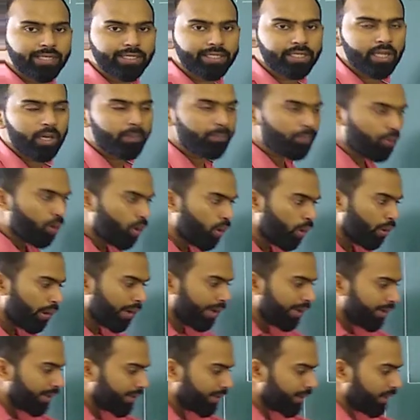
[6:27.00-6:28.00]
setup
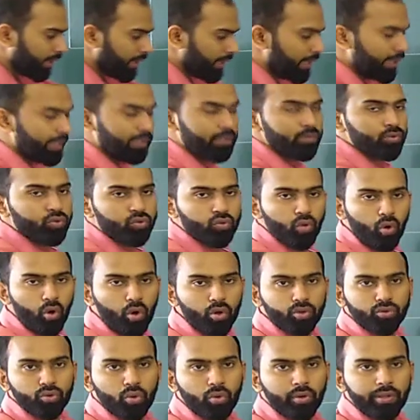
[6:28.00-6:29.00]
over
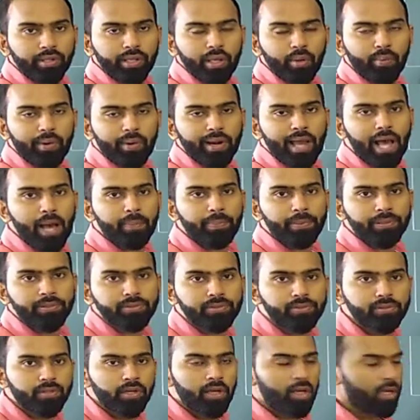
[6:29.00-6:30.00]
source over here, what
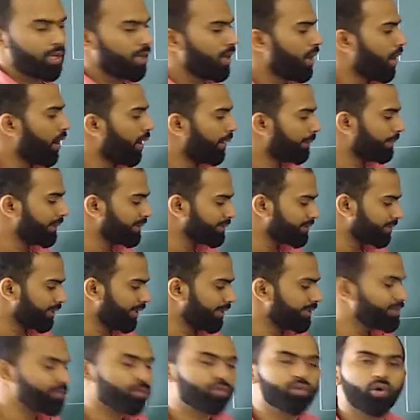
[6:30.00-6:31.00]
happens? Obviously,
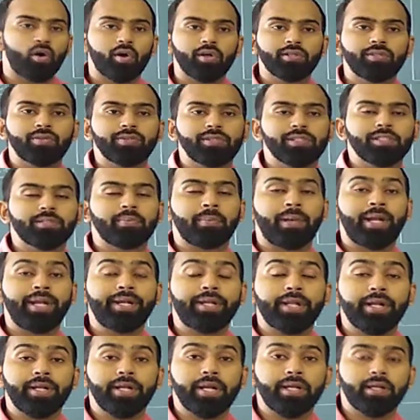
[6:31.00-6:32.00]
the source which is
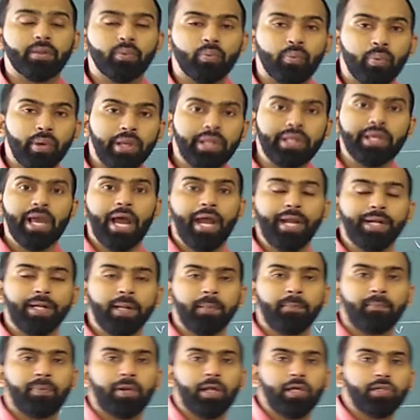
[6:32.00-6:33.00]
maintained at a very high
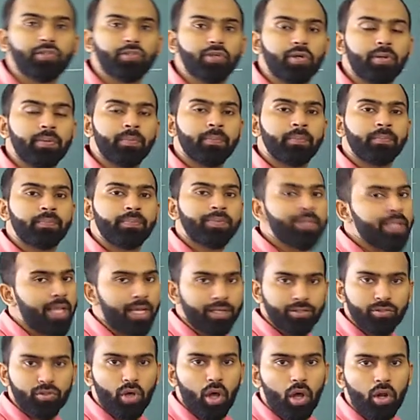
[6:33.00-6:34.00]
temperature,
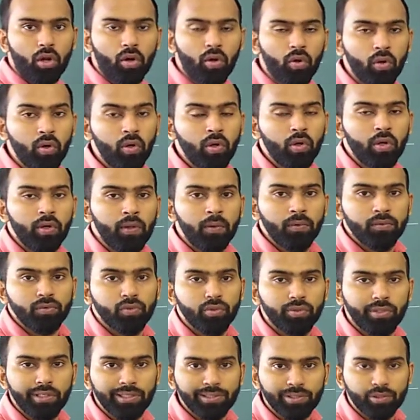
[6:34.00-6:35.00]
yes or no?
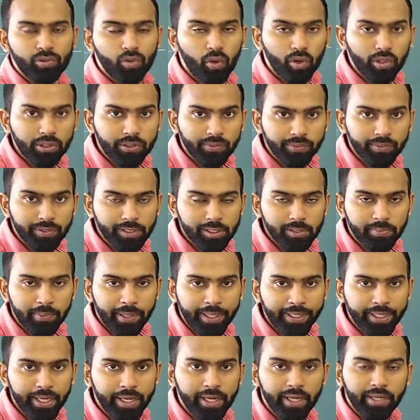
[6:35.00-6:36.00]
So, this source which is
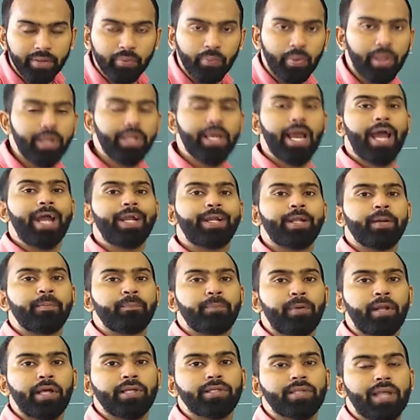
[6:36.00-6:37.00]
maintained at a very high
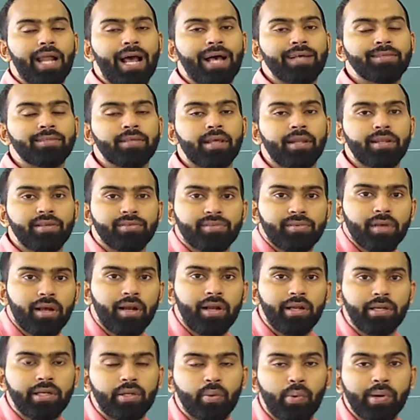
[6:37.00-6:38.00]
temperature, as a
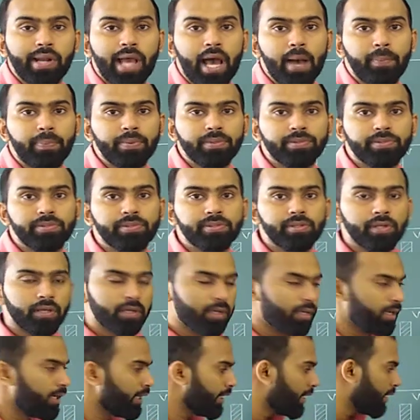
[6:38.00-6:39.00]
result, what happens?
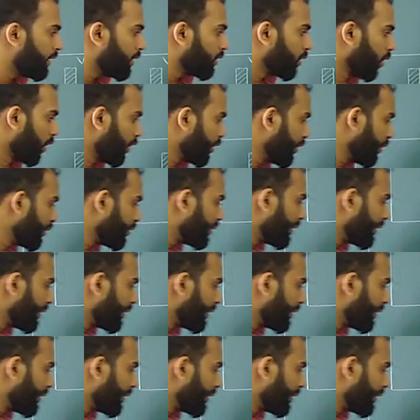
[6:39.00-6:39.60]
Don't you